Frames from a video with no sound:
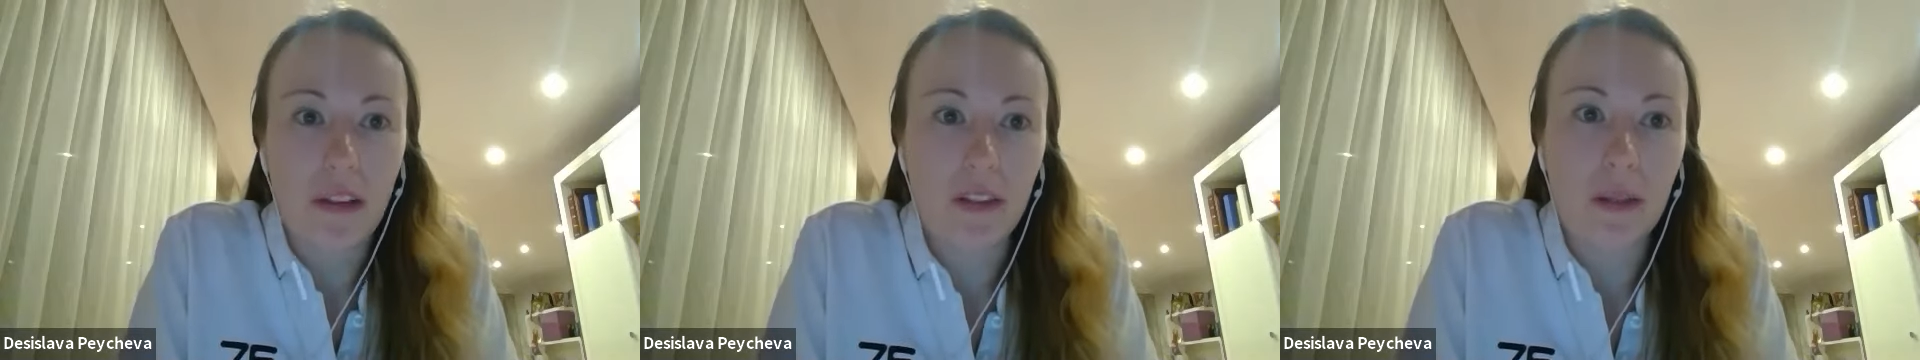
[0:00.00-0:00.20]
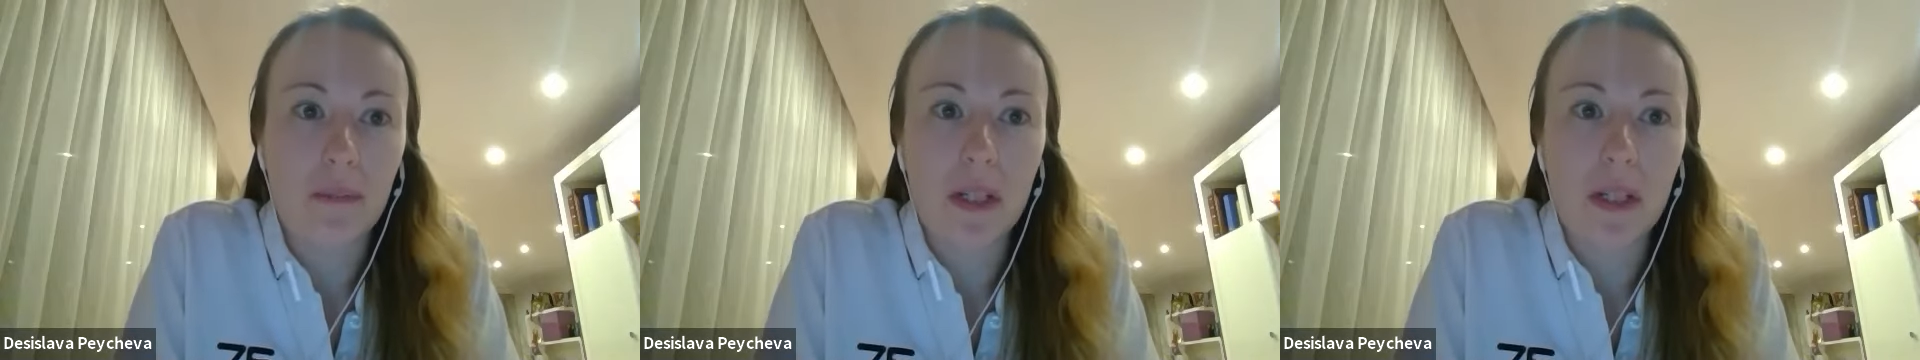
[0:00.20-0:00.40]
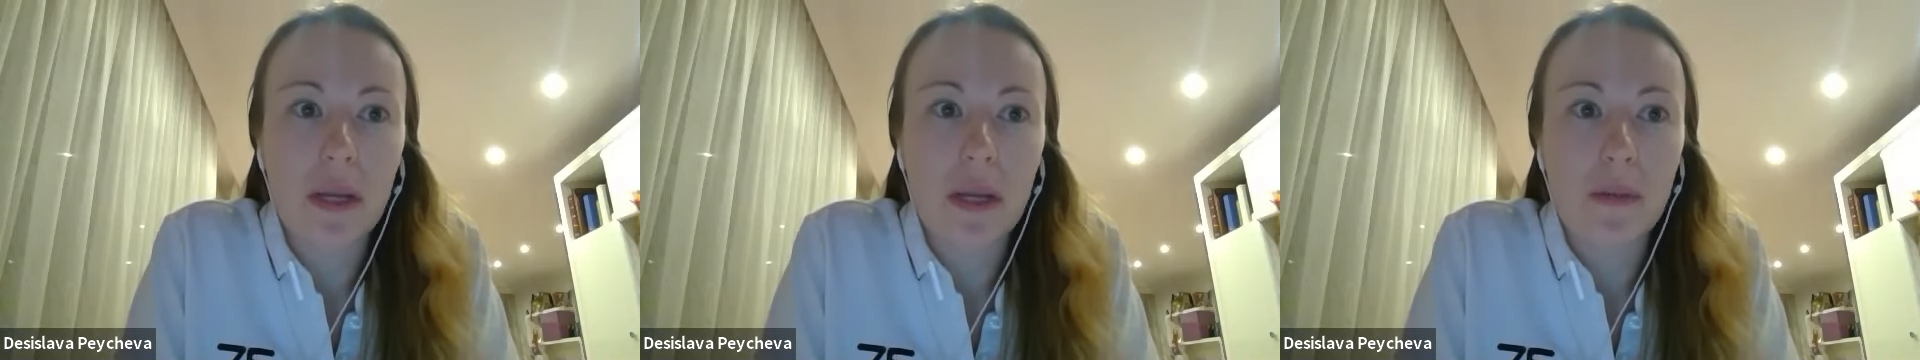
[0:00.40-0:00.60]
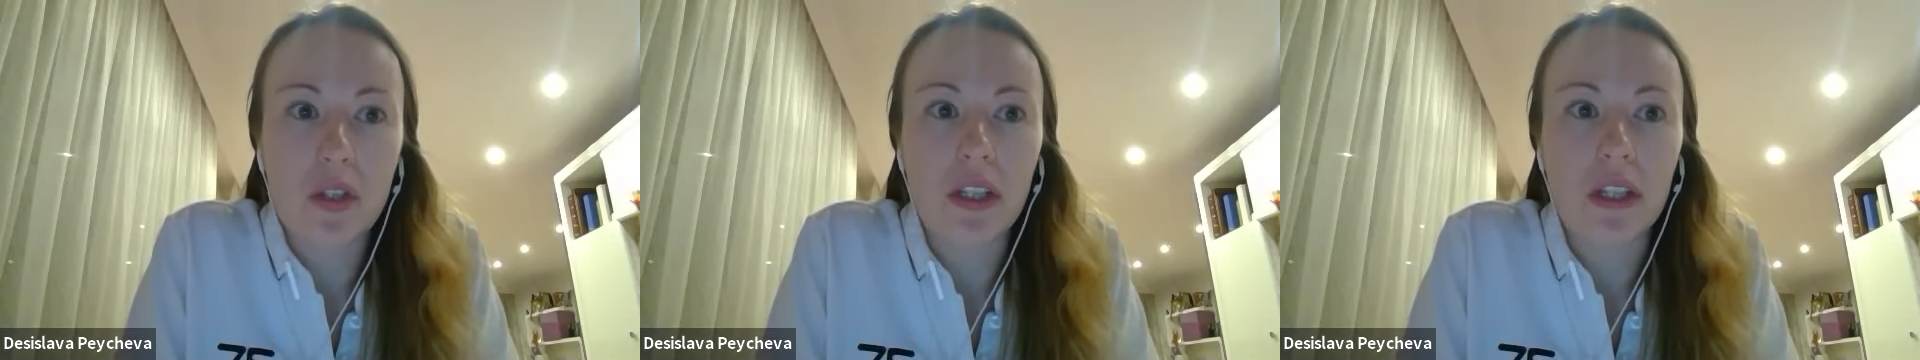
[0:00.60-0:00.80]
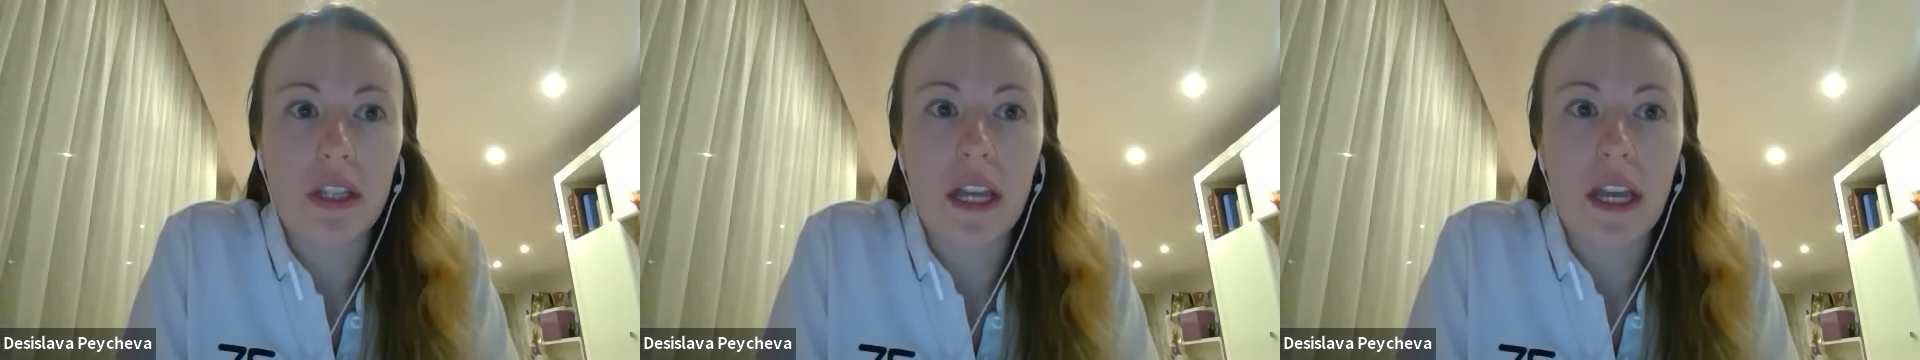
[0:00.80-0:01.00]
have the
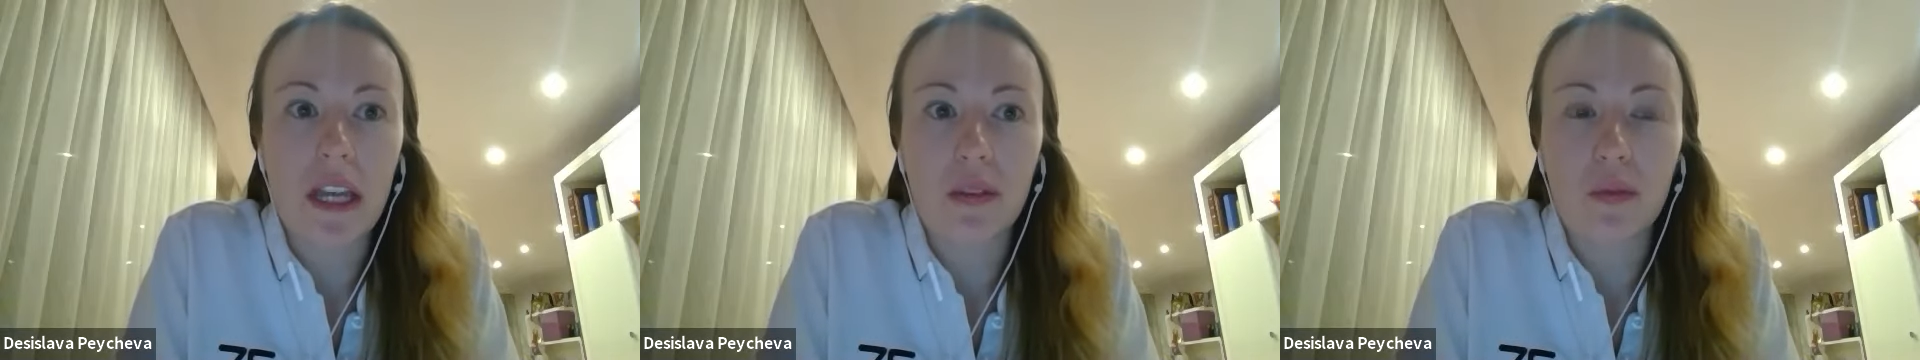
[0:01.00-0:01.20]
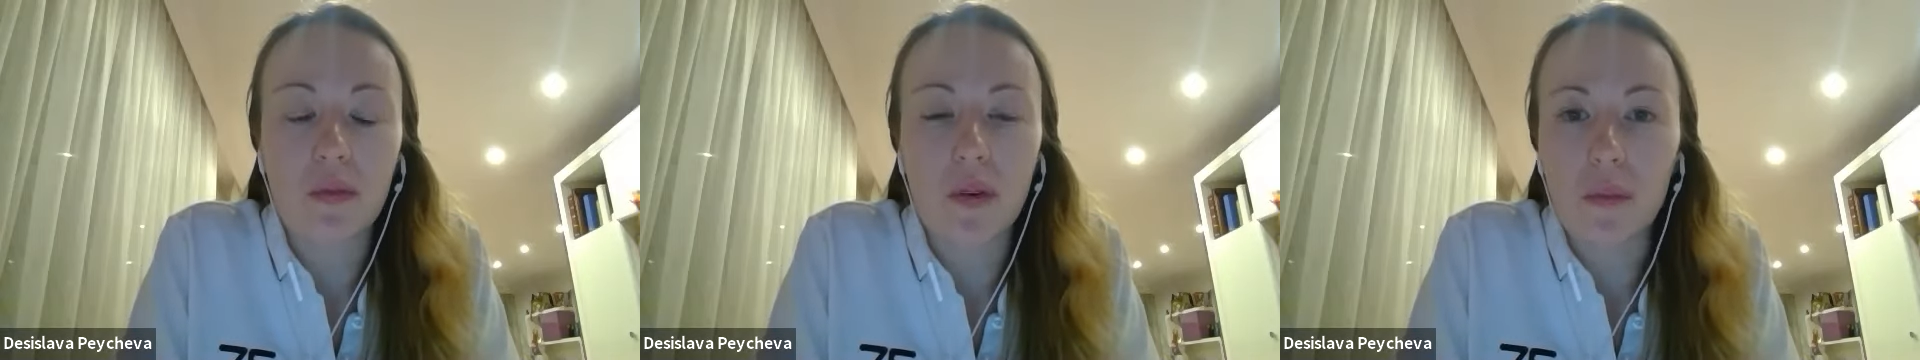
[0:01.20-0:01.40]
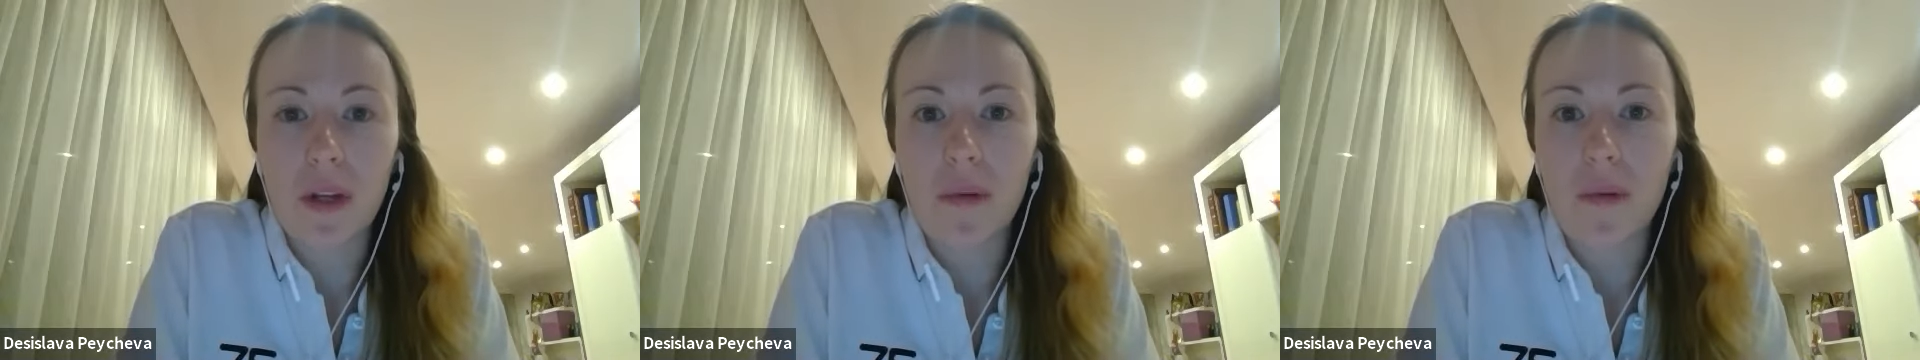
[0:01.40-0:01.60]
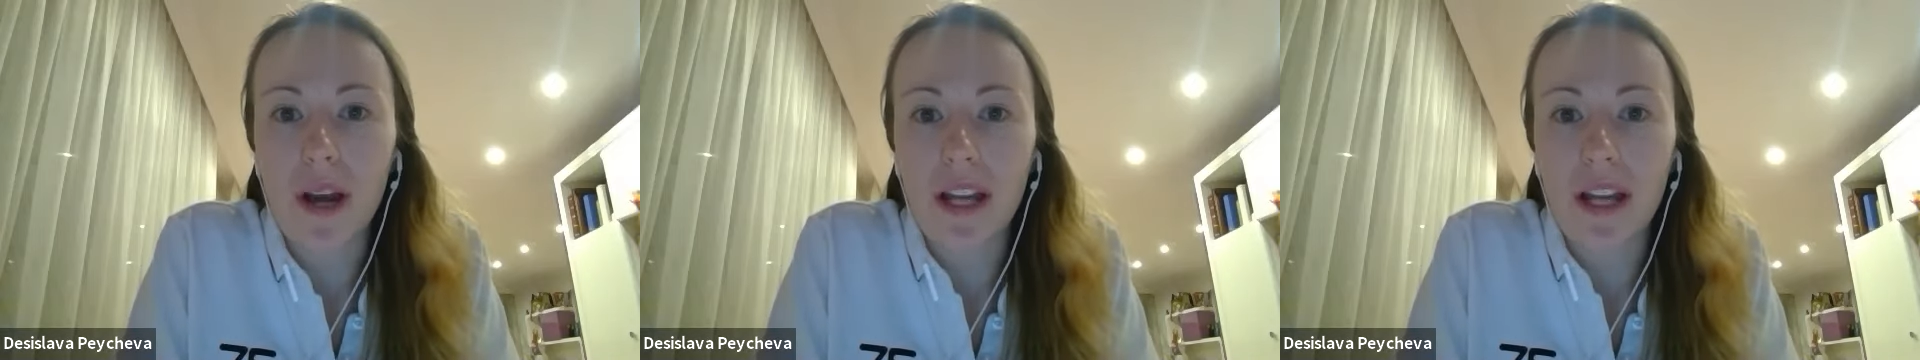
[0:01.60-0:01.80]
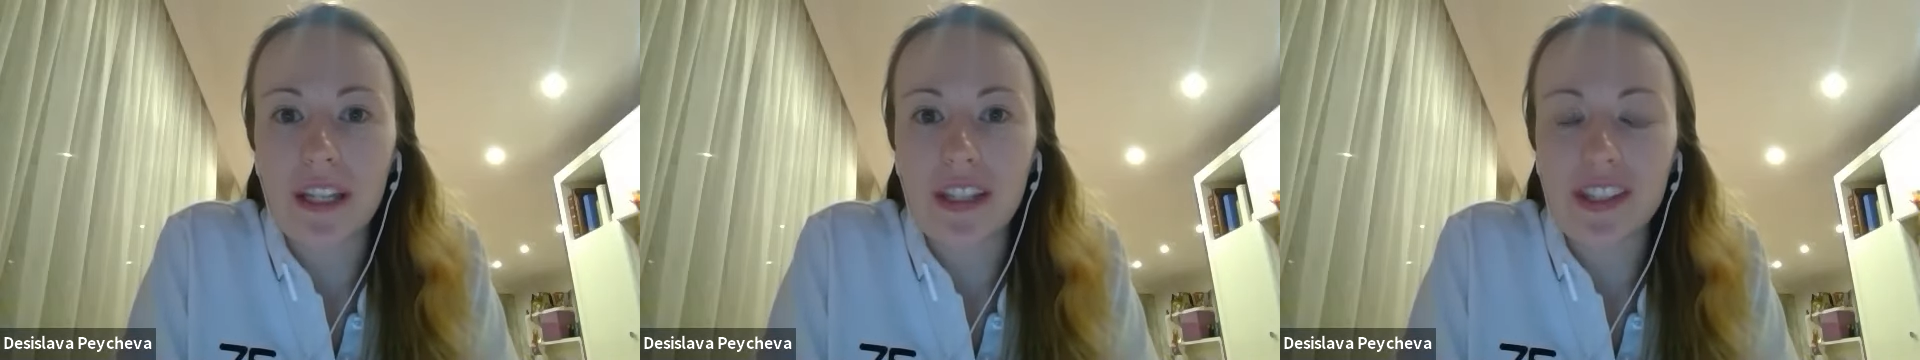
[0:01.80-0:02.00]
perception that Formula One,